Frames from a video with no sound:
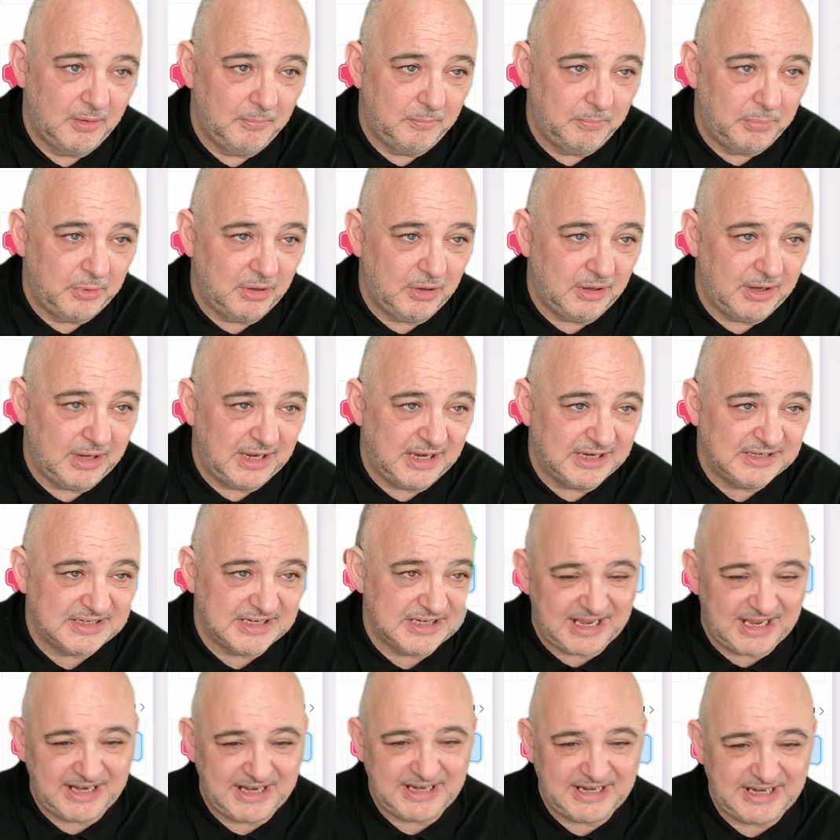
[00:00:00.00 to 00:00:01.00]
But as I
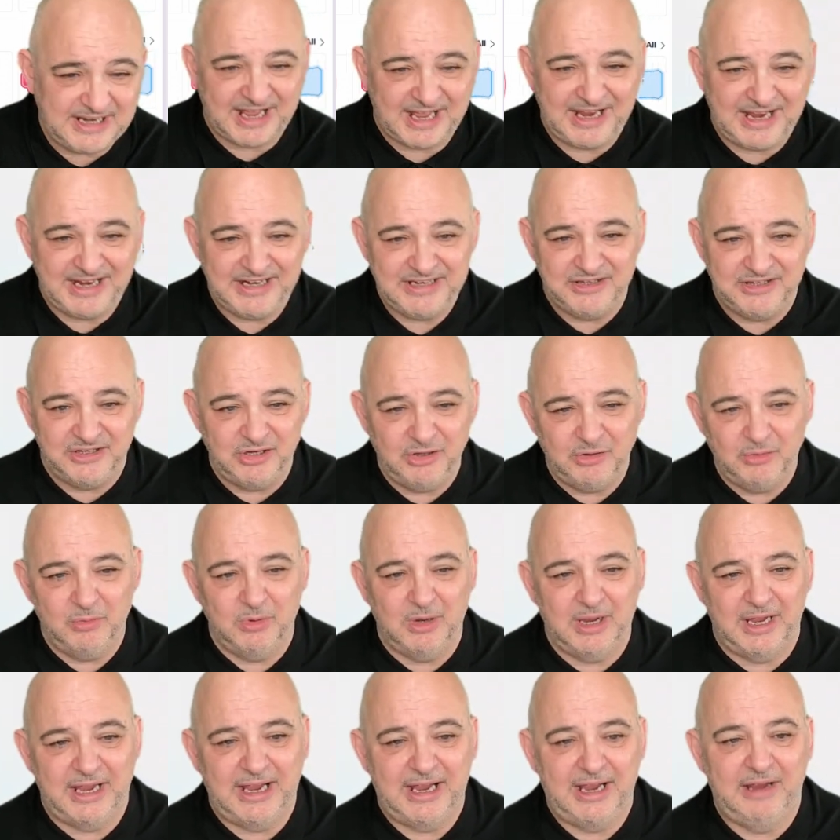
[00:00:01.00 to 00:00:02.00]
said, I do
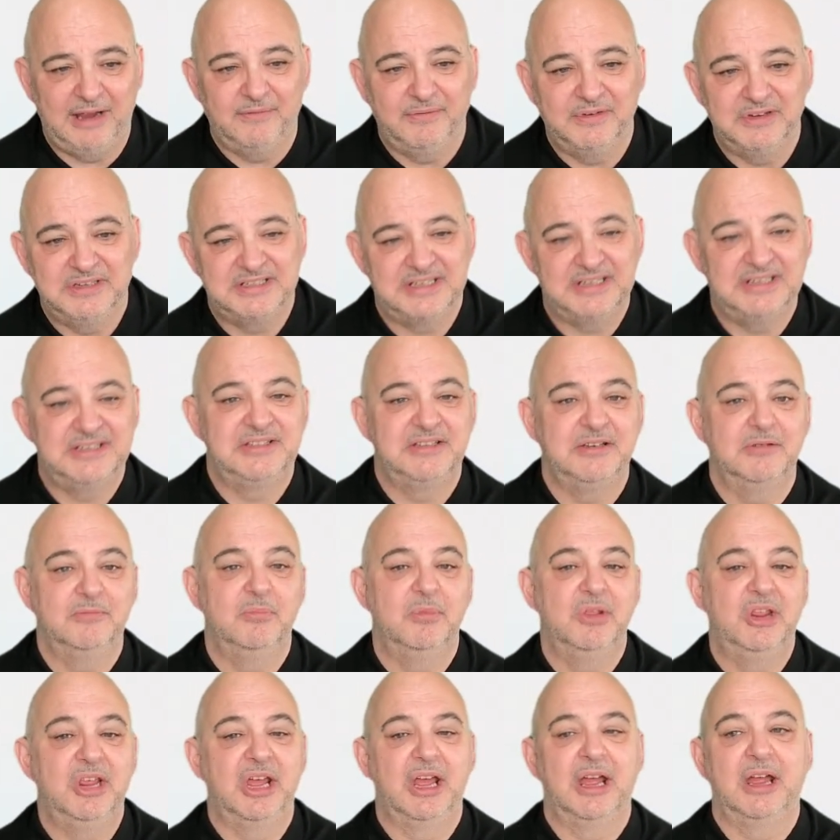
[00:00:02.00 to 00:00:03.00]
have a system
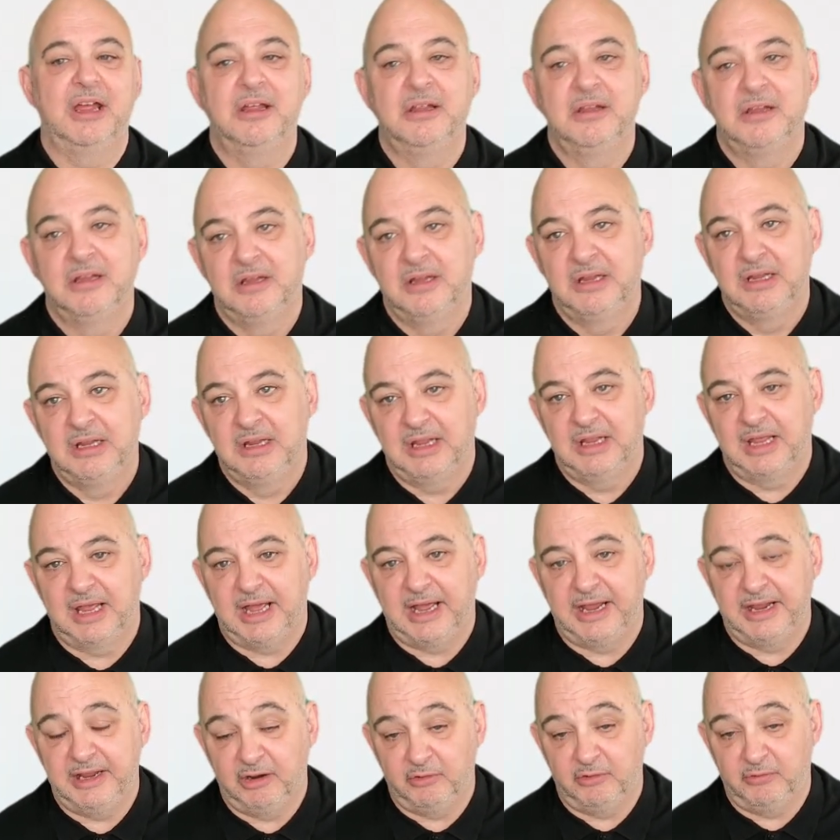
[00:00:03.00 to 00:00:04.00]
that
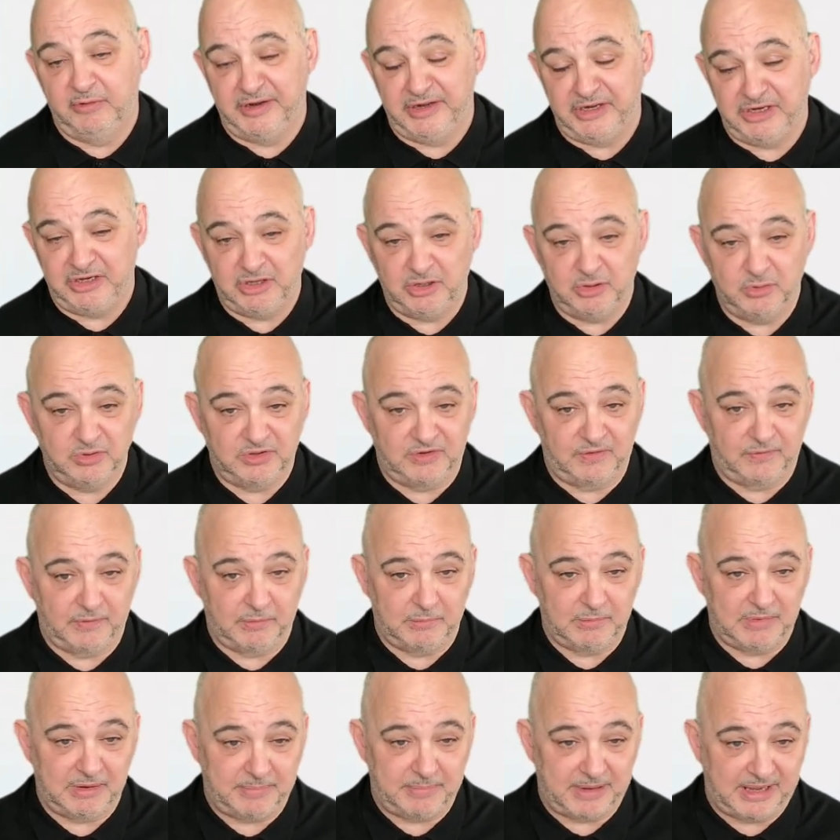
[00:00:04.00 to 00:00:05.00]
I already use for
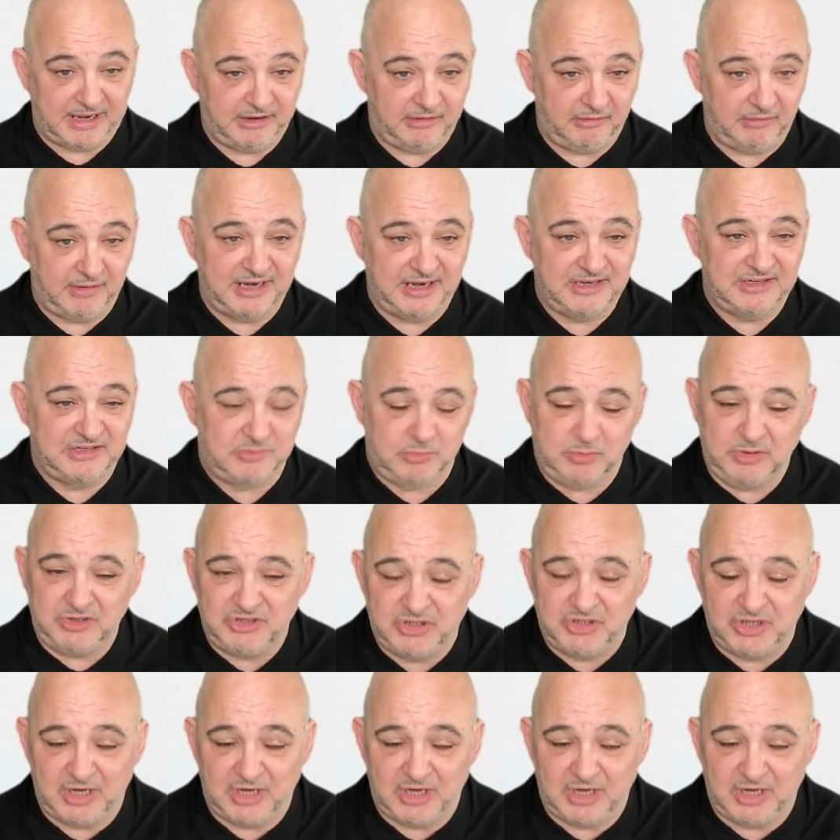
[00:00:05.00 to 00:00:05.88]
my banner ads, which